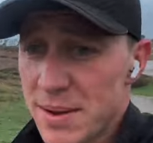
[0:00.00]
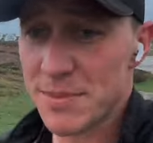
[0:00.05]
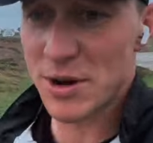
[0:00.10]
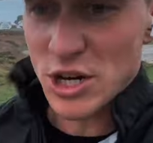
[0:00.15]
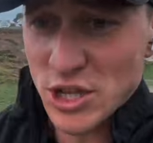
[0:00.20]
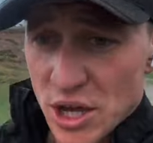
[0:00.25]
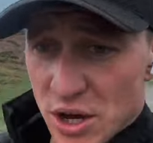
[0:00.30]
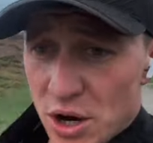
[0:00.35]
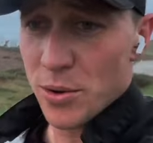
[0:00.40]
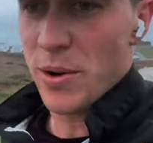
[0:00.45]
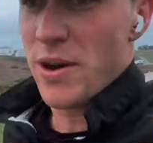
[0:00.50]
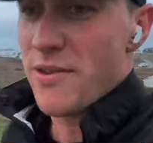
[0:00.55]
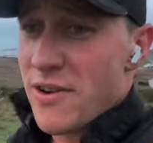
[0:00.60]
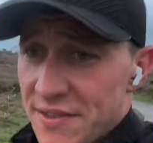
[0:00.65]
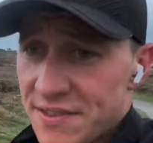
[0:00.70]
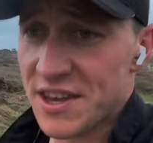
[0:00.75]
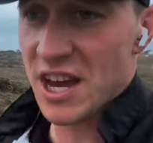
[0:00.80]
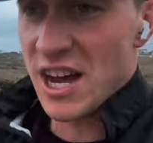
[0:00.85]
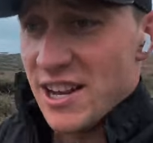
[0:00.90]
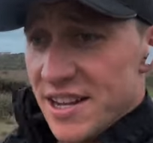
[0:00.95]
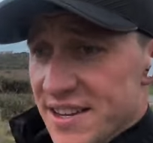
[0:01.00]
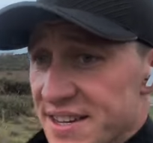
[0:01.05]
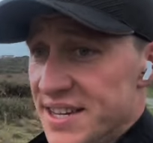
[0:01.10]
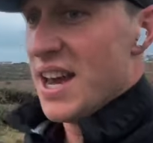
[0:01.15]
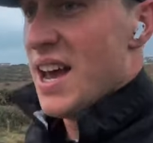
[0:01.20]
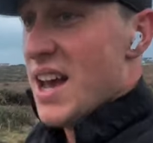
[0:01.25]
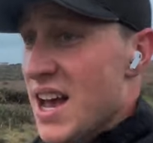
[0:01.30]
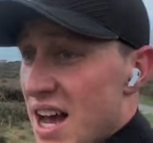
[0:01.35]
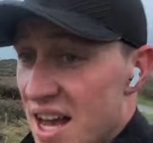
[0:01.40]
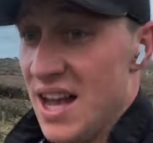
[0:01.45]
much the whole way around the
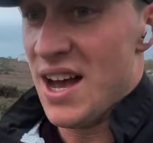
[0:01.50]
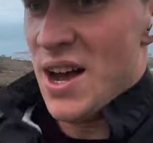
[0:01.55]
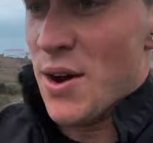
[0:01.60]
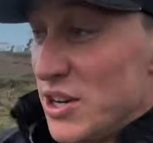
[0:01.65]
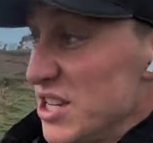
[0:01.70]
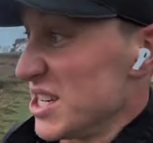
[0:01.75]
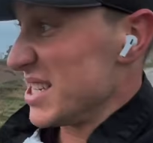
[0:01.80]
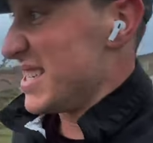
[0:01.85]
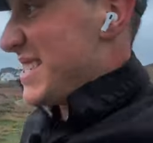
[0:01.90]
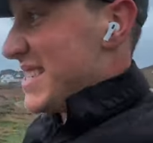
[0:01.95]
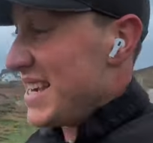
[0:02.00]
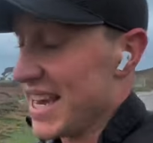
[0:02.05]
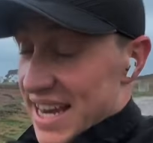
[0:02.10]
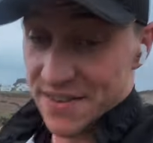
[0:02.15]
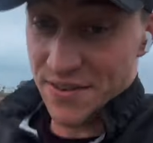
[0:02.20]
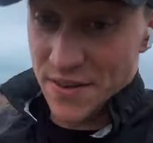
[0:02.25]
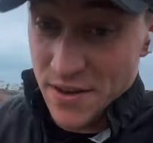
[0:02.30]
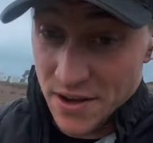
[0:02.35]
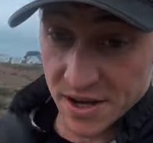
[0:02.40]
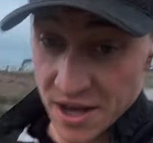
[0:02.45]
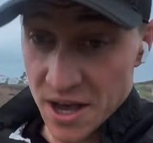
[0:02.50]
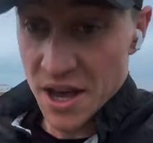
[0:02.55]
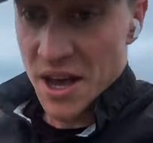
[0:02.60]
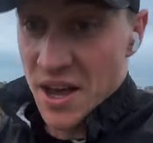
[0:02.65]
island, which is sick for